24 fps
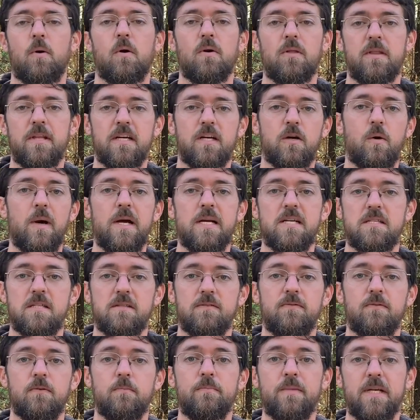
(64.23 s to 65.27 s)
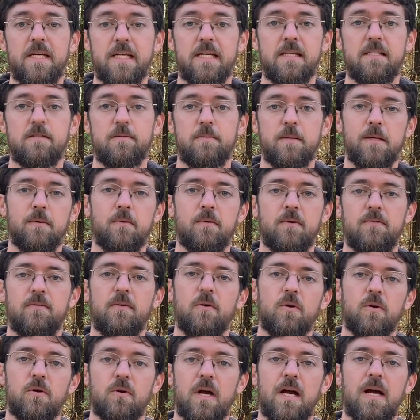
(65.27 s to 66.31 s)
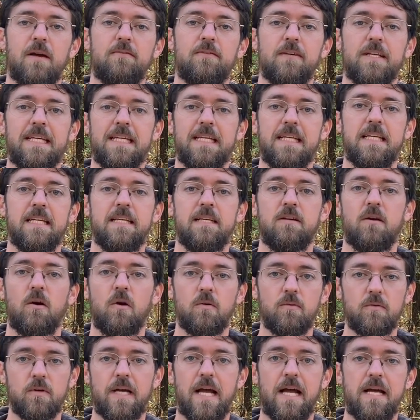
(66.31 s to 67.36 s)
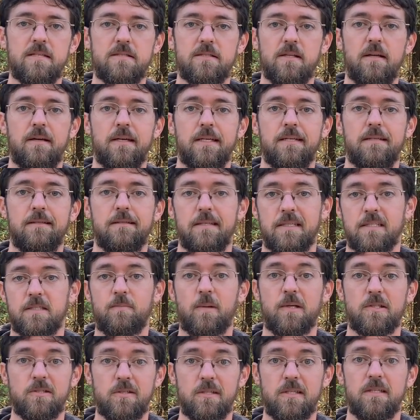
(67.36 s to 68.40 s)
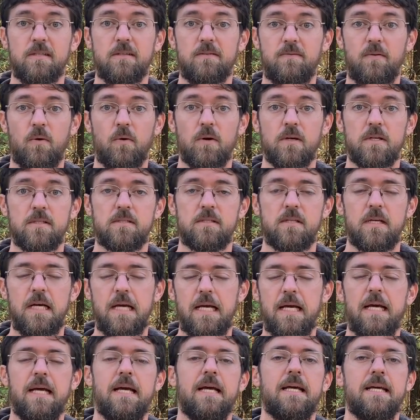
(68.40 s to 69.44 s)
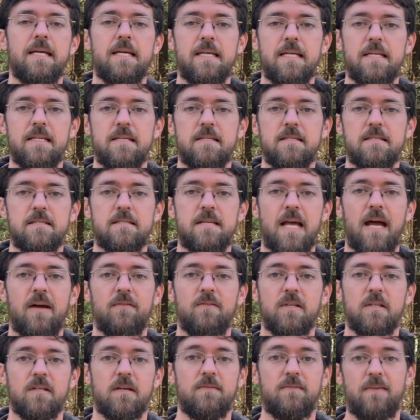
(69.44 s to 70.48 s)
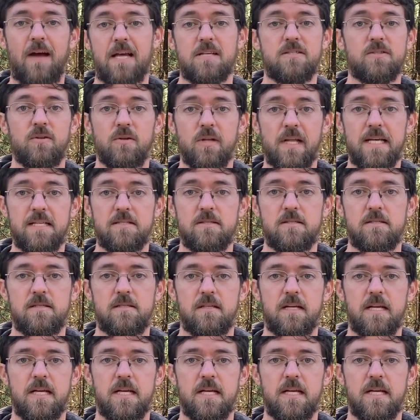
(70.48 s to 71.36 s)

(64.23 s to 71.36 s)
part of the equation for me to be able to photograph in overcast light, especially in the forest, is having a faster lens.